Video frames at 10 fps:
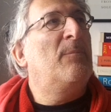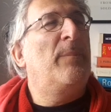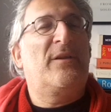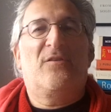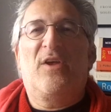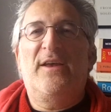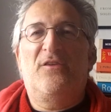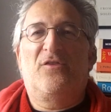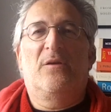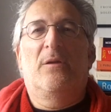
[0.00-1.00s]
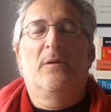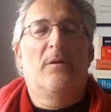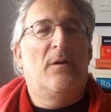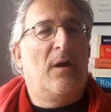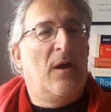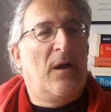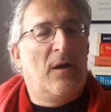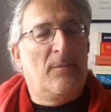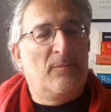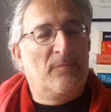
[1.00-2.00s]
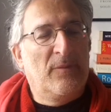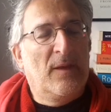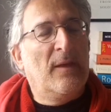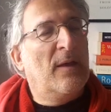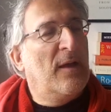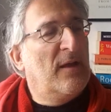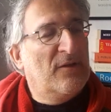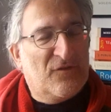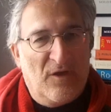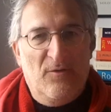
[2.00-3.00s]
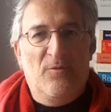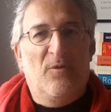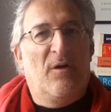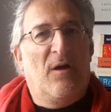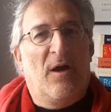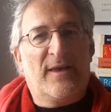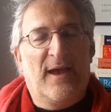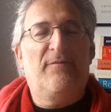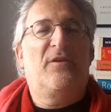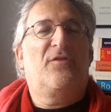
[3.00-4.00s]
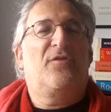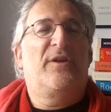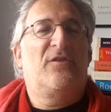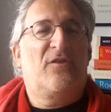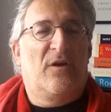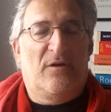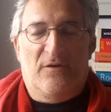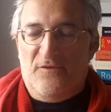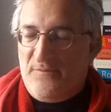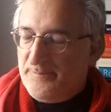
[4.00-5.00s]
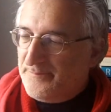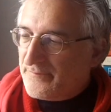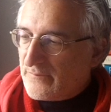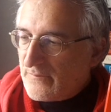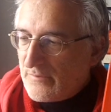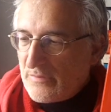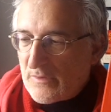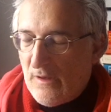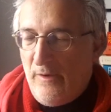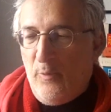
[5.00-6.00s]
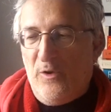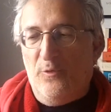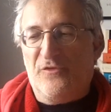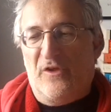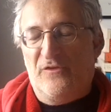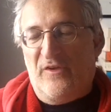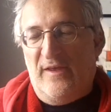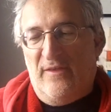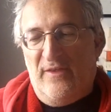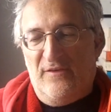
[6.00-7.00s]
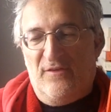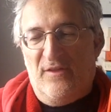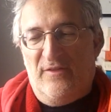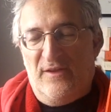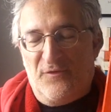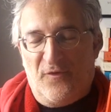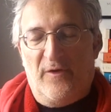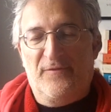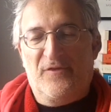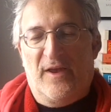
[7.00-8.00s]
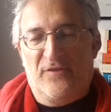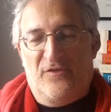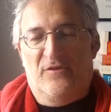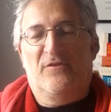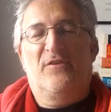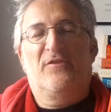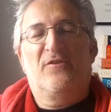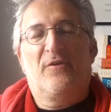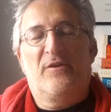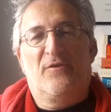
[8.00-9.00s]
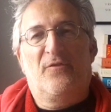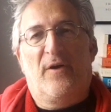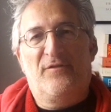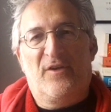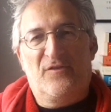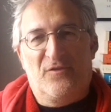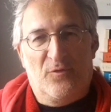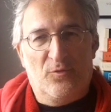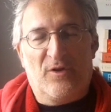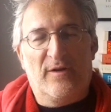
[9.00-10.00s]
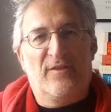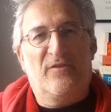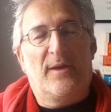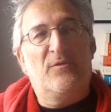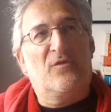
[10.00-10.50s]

meditation. Um, so I gave this three stars. I will also say that there's there's five sections. This is divided into five sections, all done in the same